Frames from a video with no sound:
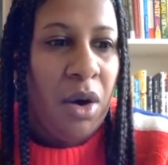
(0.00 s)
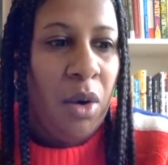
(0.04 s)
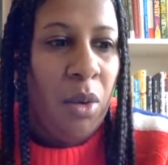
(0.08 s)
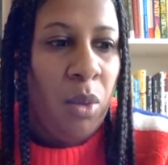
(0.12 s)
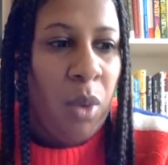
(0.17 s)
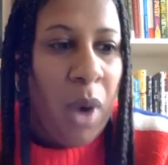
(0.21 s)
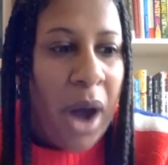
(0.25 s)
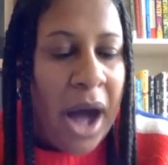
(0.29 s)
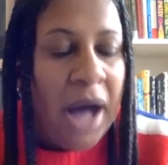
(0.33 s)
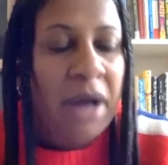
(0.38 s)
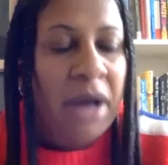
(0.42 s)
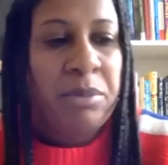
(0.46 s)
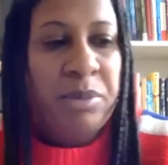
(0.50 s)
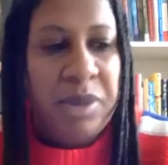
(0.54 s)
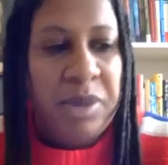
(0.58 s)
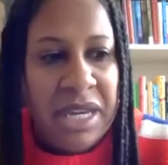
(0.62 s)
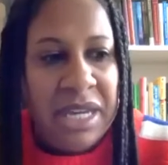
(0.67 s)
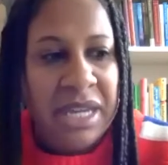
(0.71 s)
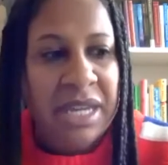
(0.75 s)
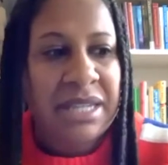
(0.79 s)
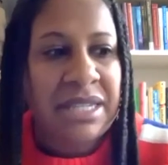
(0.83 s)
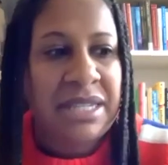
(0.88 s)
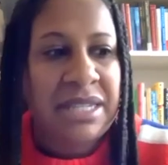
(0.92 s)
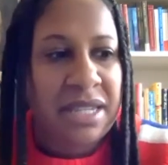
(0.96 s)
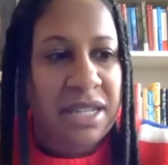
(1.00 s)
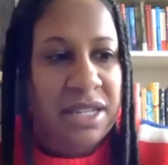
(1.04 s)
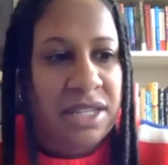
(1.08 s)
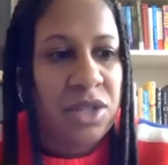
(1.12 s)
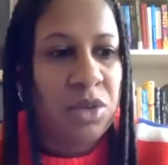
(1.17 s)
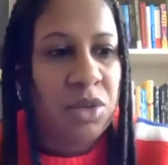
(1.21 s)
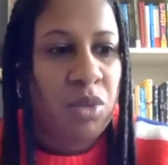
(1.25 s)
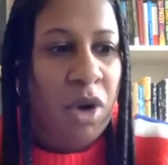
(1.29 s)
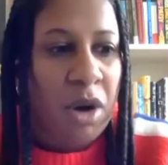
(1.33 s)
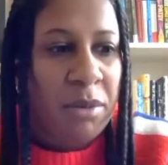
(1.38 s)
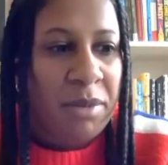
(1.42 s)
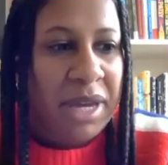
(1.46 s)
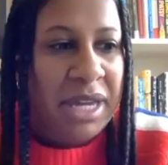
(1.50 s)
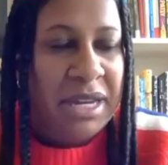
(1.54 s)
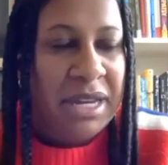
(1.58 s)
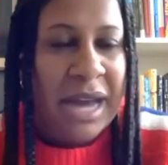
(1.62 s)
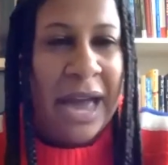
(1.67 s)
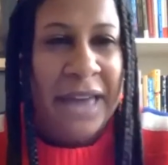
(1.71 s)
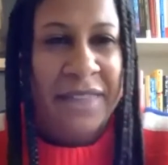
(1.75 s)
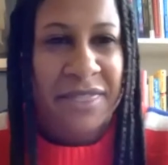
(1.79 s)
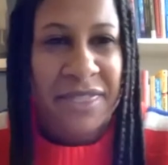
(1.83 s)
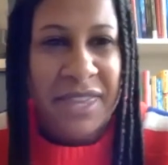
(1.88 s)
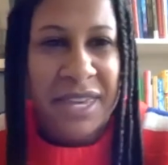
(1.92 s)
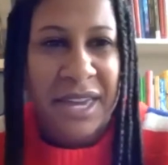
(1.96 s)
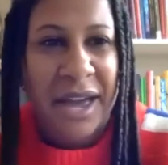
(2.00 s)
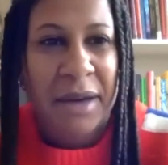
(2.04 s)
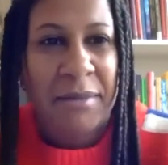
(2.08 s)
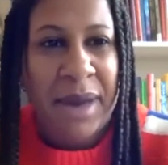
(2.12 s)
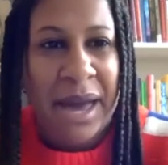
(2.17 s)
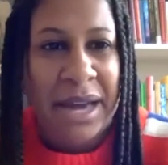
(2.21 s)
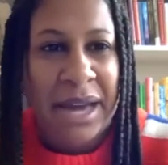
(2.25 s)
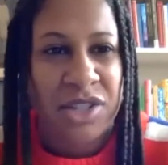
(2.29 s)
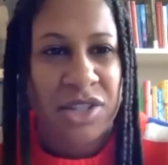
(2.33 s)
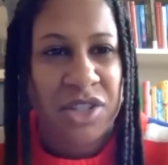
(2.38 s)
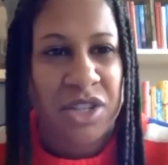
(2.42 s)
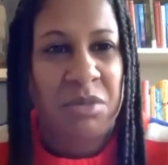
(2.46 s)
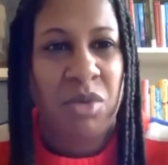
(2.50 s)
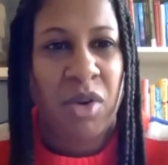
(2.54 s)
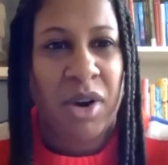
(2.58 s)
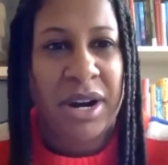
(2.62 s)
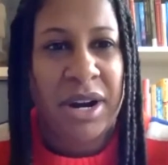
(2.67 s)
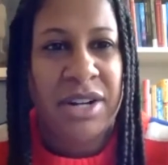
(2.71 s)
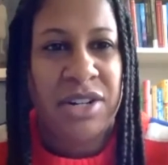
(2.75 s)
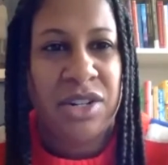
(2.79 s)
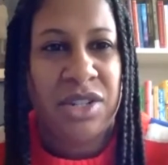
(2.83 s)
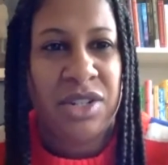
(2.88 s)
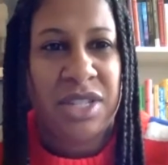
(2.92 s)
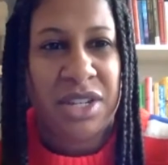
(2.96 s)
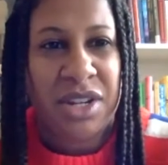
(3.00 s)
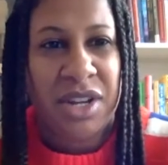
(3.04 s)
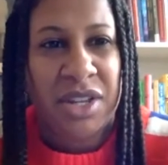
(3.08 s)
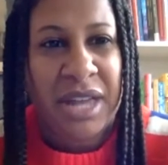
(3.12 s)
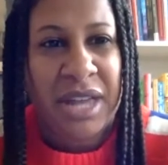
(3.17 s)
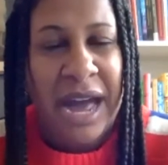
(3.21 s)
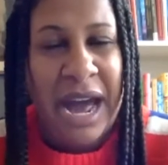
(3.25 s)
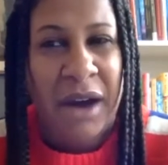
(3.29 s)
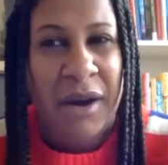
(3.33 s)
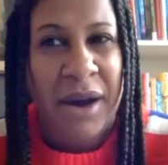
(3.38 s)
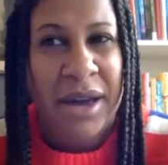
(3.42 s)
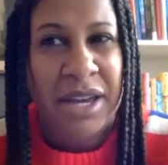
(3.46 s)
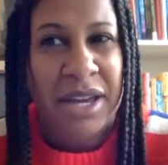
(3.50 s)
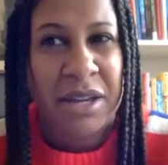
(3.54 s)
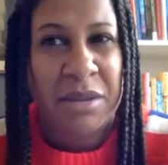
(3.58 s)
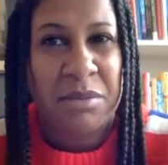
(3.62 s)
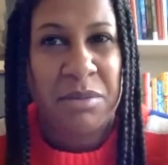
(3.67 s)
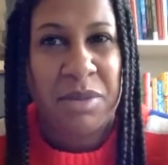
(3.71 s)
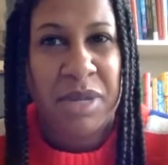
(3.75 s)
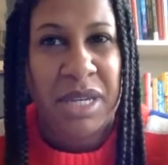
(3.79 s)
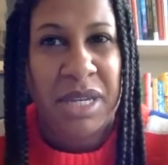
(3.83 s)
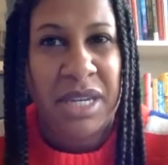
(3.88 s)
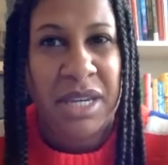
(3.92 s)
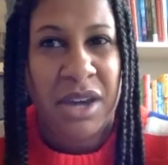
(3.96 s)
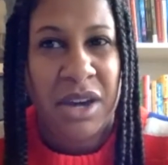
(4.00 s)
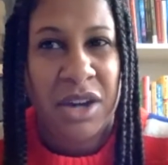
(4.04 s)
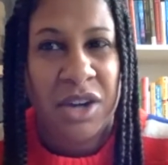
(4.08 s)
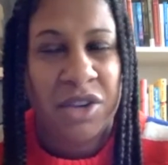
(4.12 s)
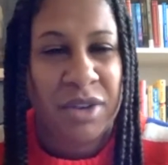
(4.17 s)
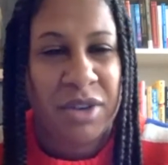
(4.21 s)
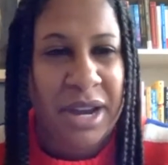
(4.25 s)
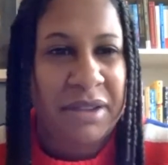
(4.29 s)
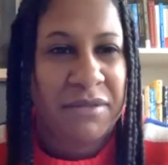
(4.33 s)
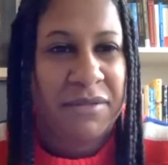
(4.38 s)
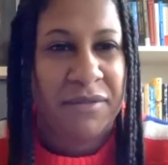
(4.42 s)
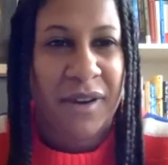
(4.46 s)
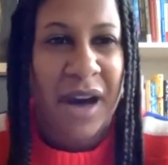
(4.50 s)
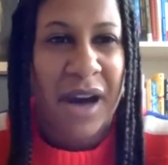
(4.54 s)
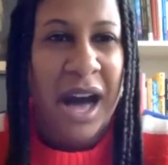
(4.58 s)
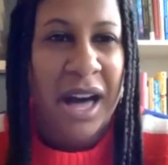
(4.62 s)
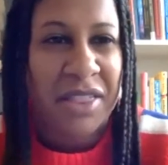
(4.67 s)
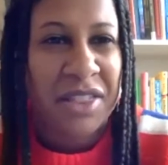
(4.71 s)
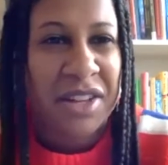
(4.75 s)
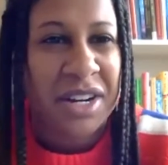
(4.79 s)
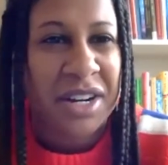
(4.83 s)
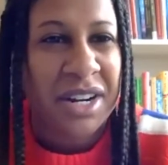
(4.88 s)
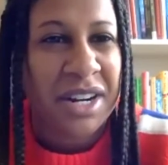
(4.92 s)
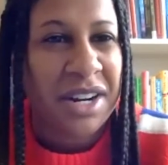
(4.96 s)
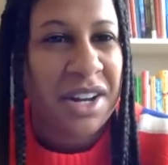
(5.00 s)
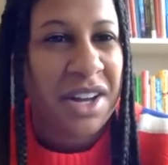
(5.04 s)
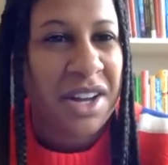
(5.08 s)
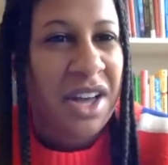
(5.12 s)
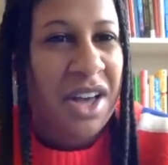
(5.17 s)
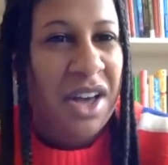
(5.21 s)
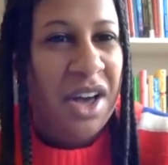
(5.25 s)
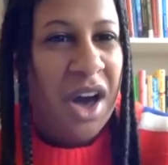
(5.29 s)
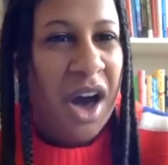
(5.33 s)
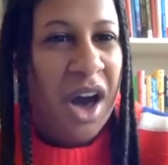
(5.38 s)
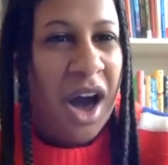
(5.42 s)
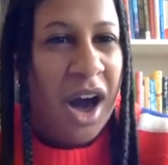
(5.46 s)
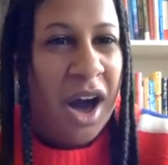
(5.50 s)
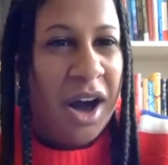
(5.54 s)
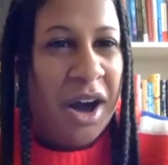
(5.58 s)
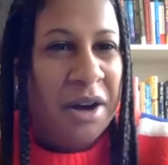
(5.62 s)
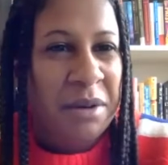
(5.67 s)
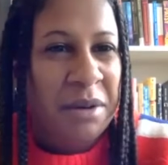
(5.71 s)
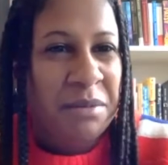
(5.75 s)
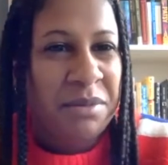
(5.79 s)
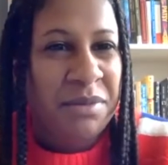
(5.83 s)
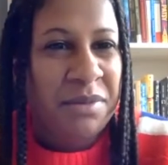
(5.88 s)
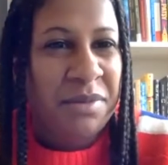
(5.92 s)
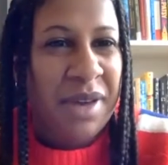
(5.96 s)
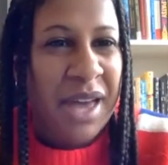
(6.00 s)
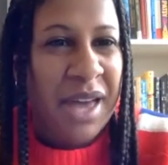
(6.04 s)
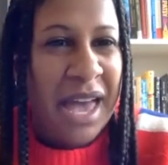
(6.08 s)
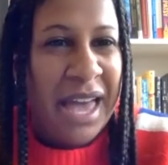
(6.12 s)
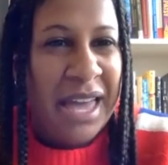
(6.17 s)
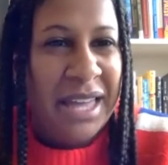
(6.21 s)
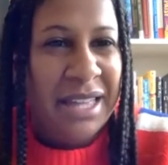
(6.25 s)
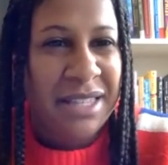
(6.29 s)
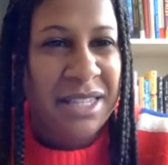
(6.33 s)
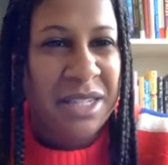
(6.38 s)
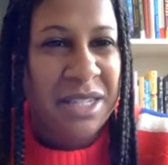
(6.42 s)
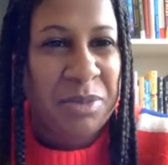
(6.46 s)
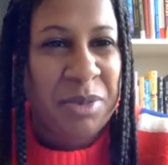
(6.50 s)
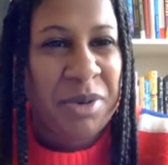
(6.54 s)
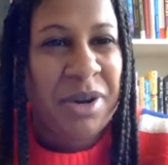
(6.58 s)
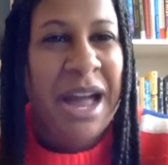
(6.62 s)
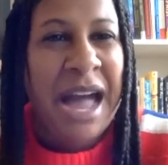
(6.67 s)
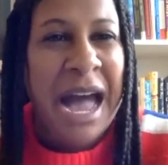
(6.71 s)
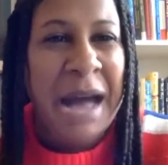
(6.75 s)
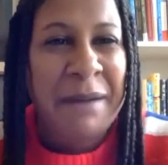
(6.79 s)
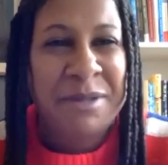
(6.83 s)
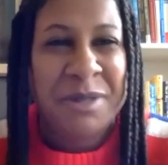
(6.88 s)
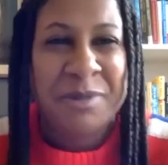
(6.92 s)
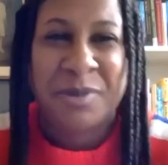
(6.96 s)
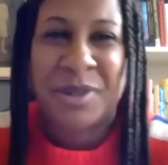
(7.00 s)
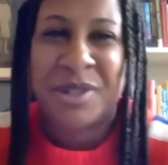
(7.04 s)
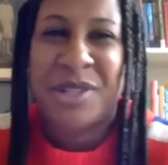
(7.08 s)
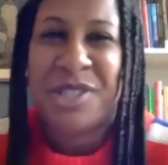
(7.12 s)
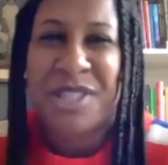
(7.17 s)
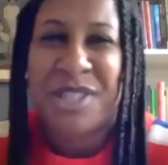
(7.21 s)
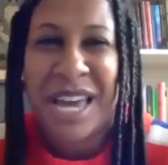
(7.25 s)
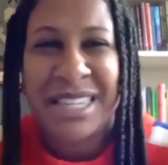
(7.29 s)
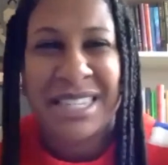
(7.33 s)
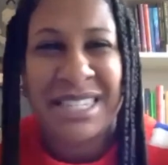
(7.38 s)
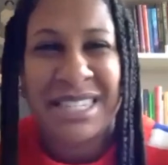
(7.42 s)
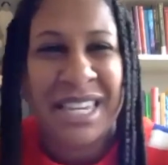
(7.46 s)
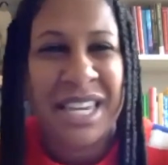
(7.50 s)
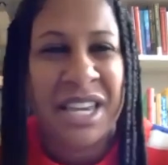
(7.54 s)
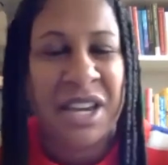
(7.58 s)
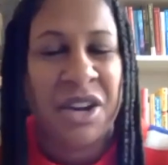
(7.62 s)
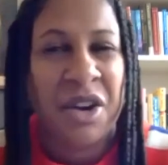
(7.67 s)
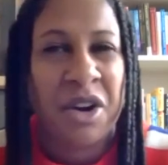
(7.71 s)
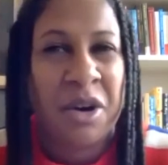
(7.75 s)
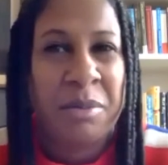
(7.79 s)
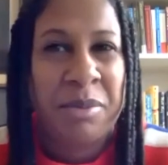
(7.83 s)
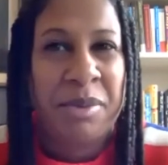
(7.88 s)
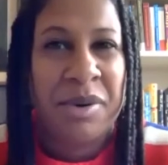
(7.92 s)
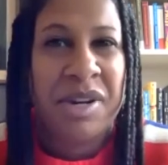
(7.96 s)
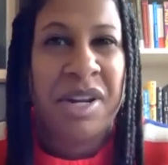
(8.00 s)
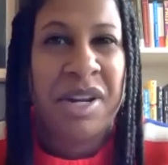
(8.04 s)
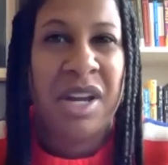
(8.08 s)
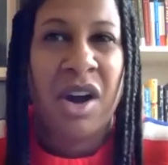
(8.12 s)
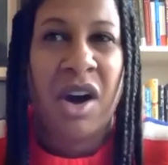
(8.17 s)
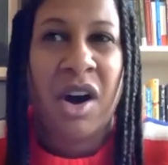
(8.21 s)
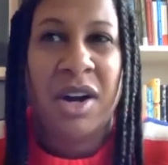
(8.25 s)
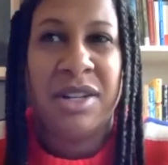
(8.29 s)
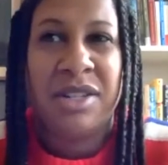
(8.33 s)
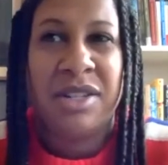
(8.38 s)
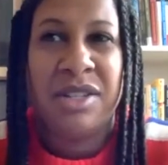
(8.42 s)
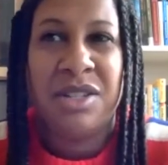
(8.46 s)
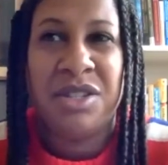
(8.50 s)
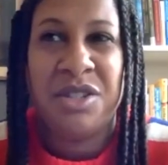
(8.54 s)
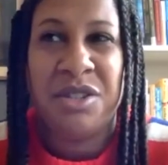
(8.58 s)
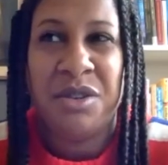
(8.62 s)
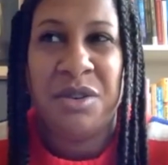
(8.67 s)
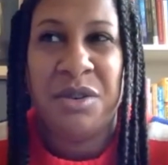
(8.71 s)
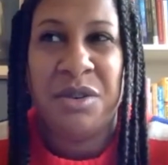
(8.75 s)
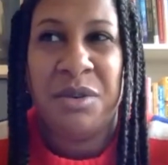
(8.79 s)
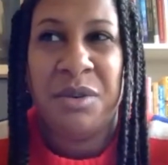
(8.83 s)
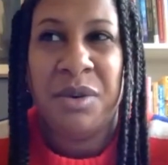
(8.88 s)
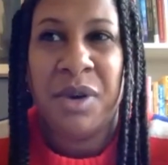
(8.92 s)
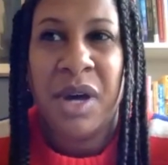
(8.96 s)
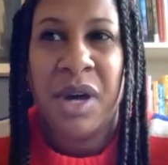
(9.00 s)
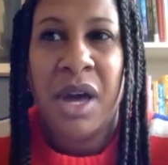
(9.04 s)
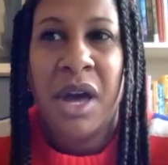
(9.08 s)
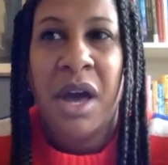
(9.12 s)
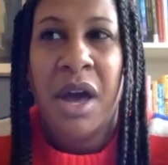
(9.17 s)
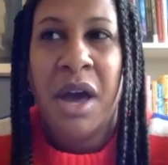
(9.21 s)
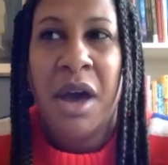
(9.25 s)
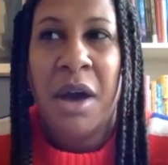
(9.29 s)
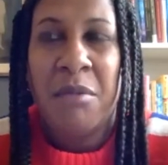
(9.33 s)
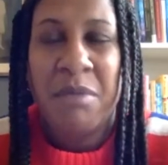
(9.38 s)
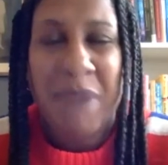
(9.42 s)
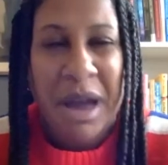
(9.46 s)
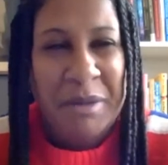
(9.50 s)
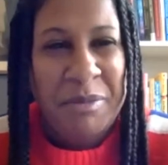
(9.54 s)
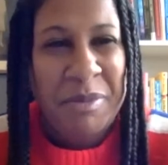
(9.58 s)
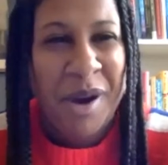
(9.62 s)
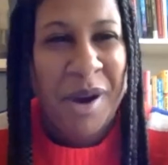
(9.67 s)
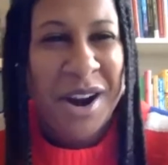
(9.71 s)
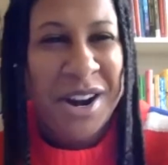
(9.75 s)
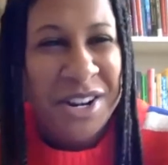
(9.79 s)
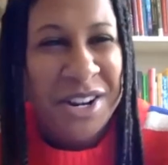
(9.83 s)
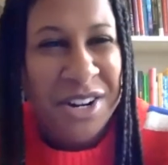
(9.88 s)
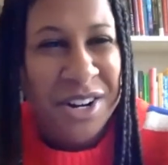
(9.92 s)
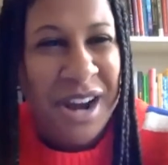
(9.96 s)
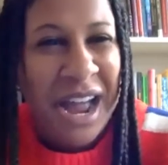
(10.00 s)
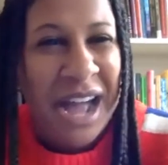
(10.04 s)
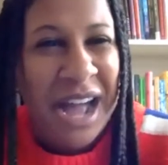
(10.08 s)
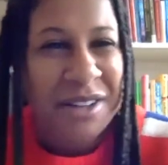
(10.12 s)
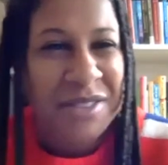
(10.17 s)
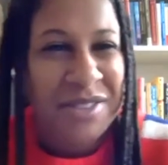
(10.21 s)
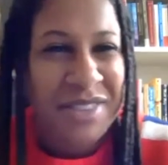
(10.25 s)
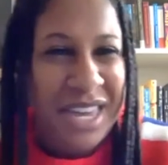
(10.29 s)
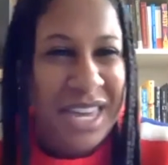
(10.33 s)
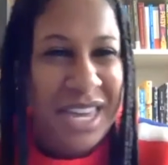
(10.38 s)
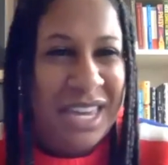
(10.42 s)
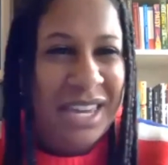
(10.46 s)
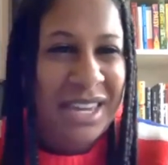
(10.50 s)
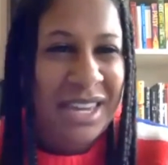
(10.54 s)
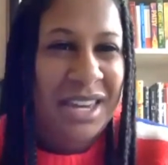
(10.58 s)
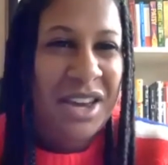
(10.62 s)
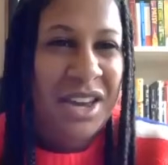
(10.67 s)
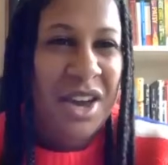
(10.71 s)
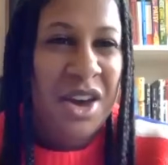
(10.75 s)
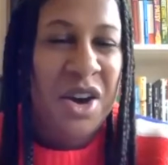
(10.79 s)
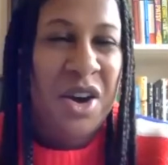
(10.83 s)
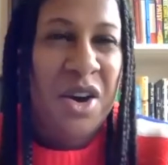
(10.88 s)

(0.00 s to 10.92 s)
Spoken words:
while being a cis woman, I think I'm actually more interested in how I could be a great father, and perhaps projecting or putting onto my partner how they,